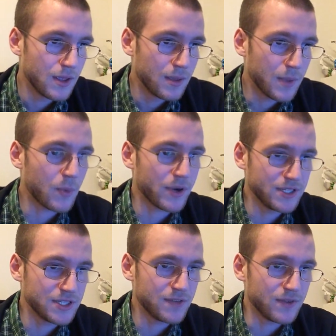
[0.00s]
Make more
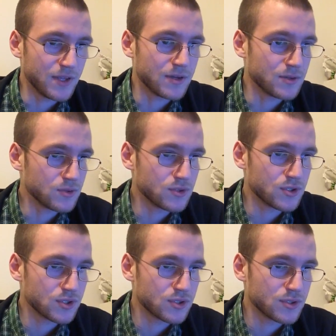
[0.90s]
EDC
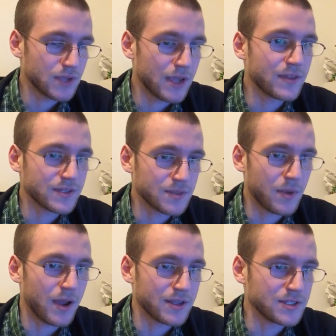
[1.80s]
videos. I had things in
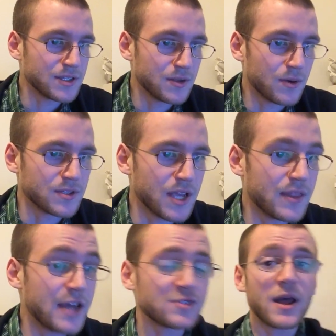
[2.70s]
mind. I seen yours. Yeah,
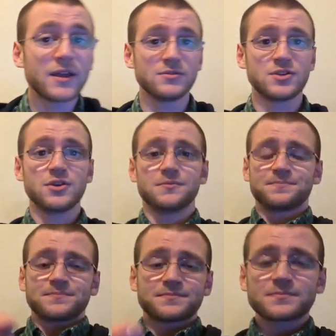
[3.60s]
that's what I do too.
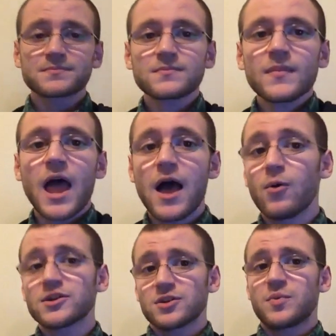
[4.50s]
I
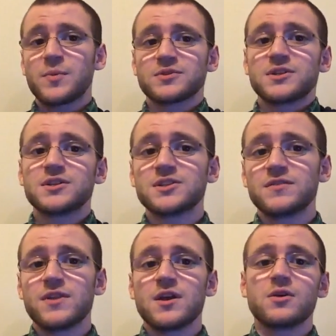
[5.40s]
watch other people's EDC
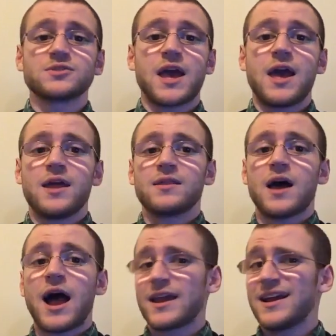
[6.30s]
videos and
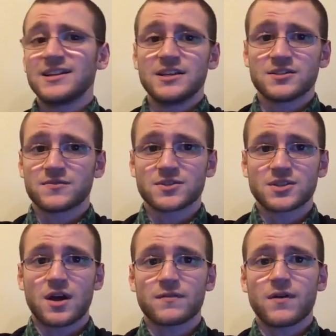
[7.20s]
I get ideas for
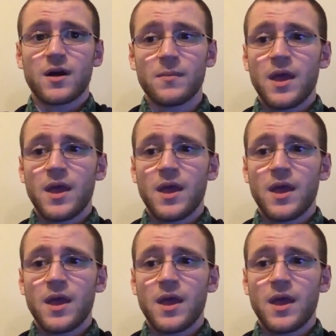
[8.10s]
stuff. I'm